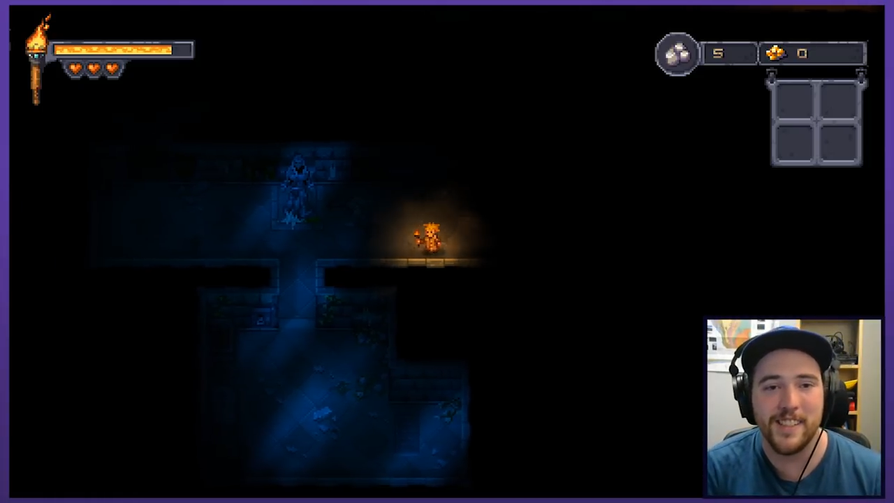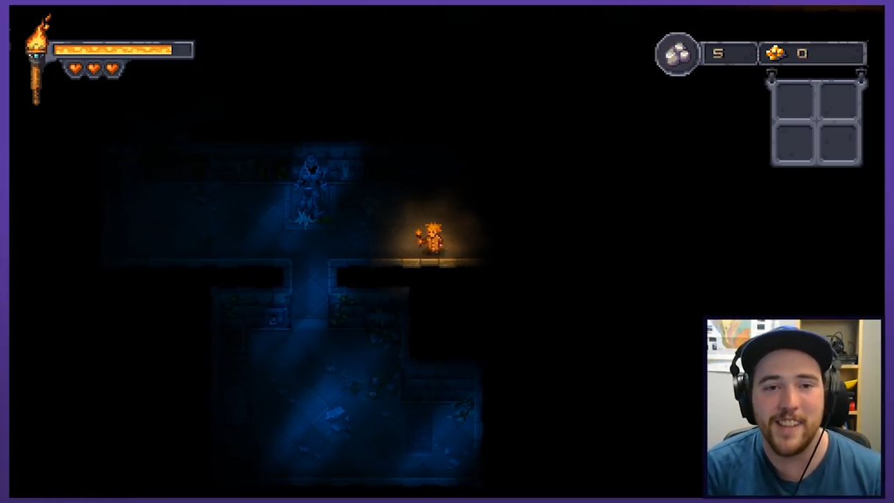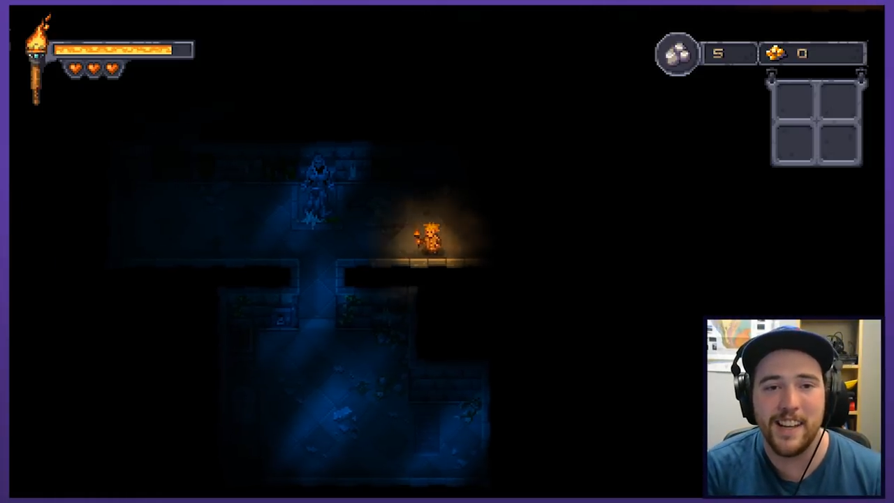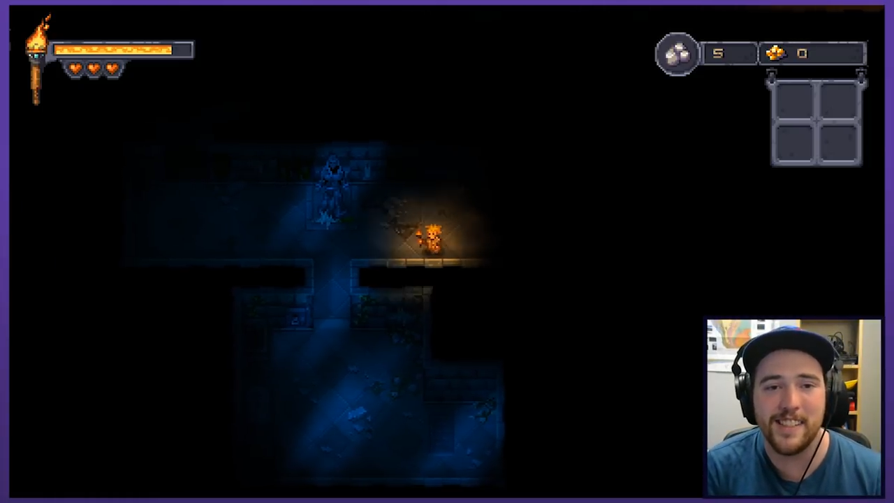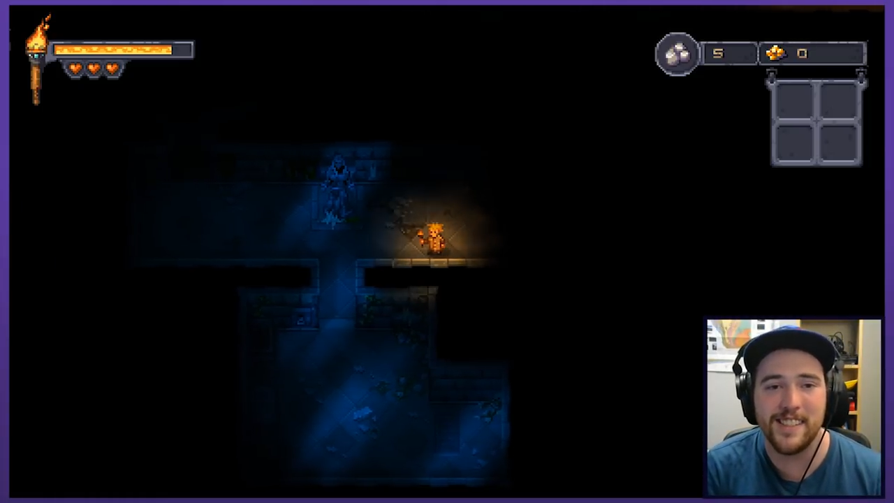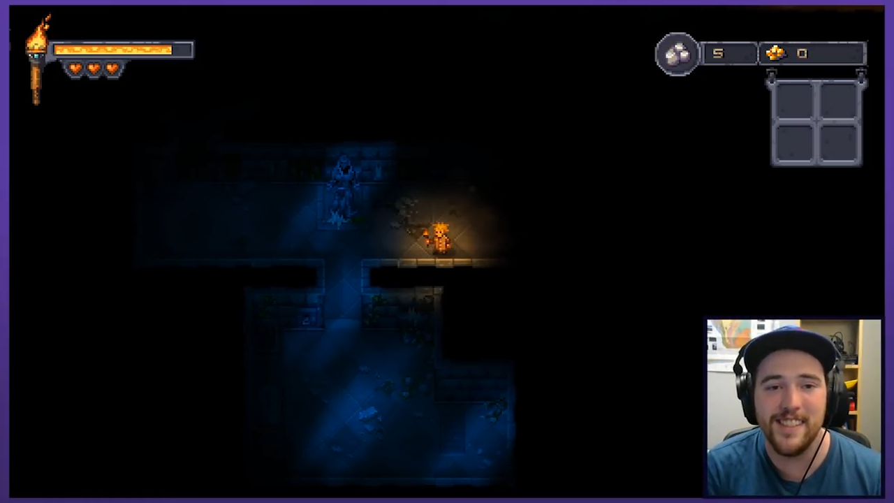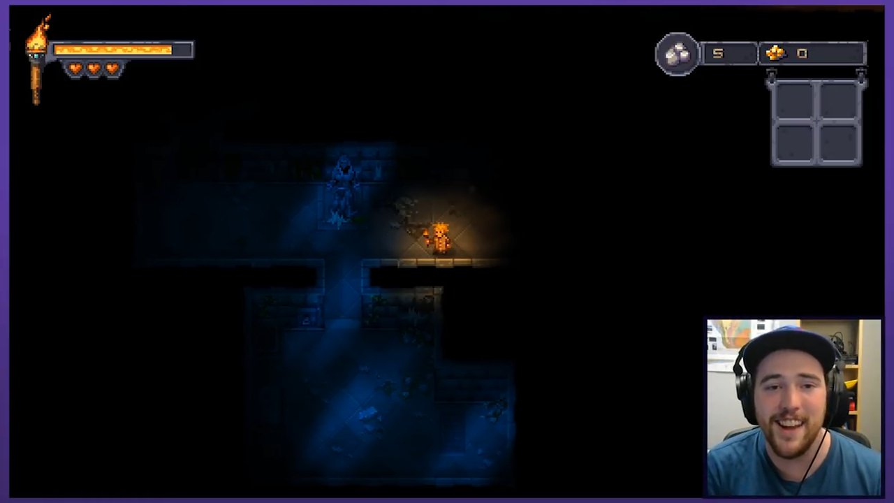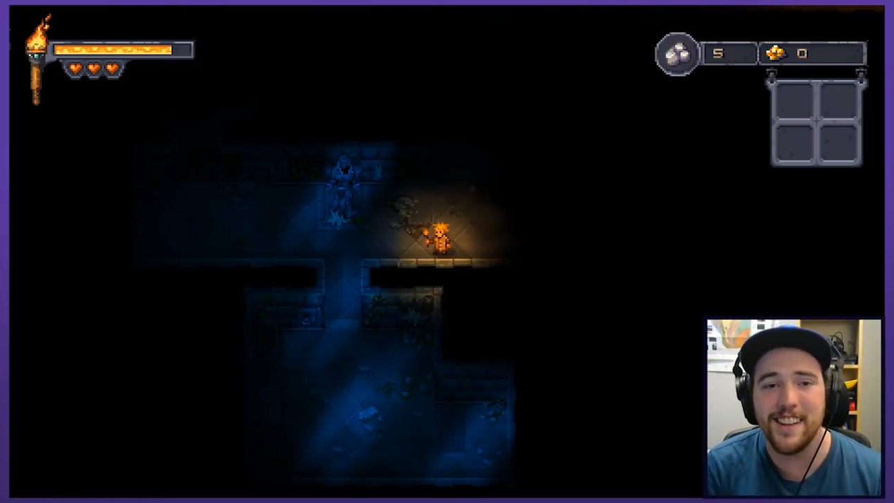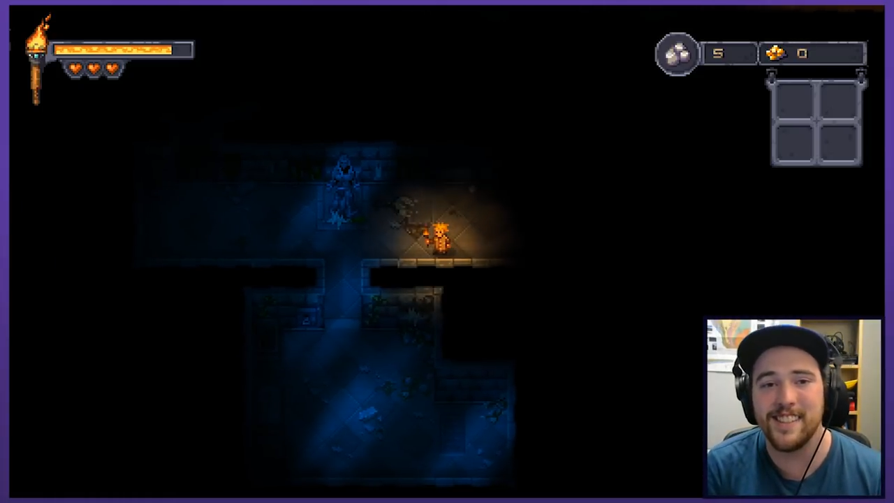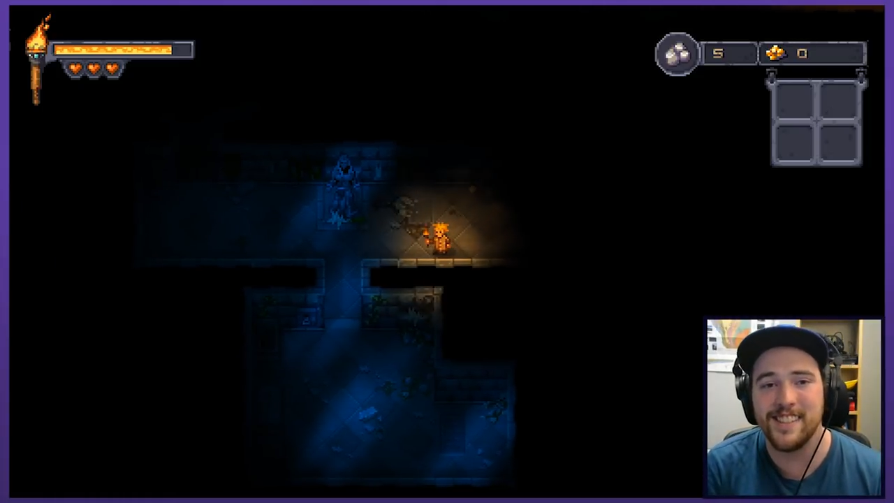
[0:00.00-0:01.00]
So that's
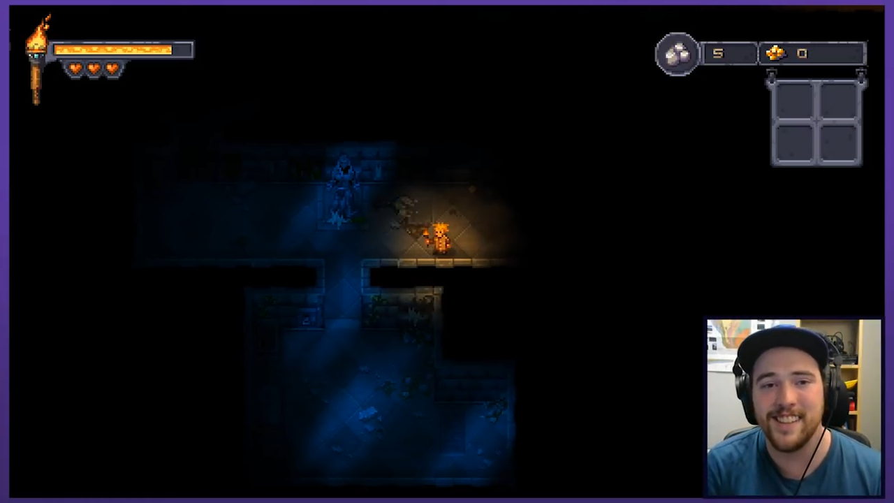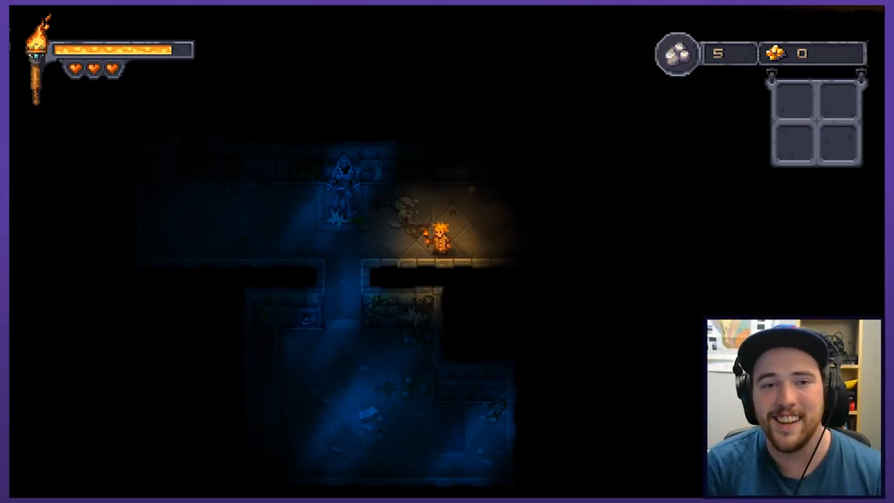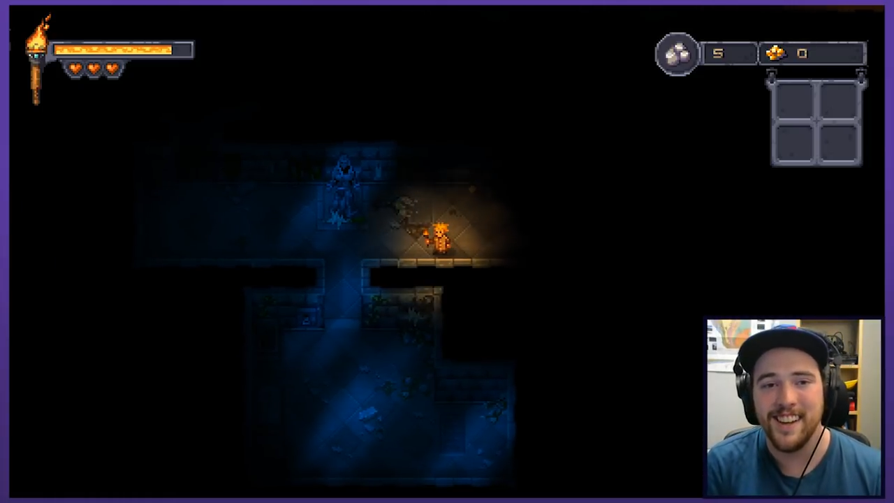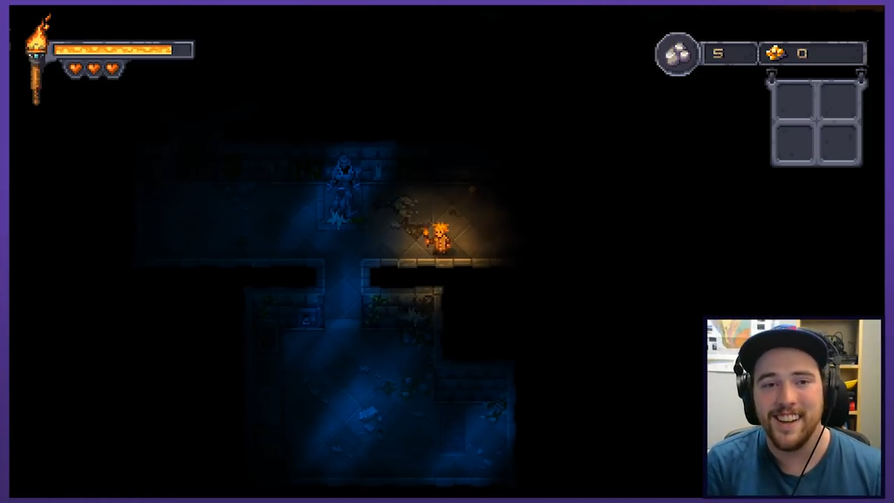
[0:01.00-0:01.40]
nuts.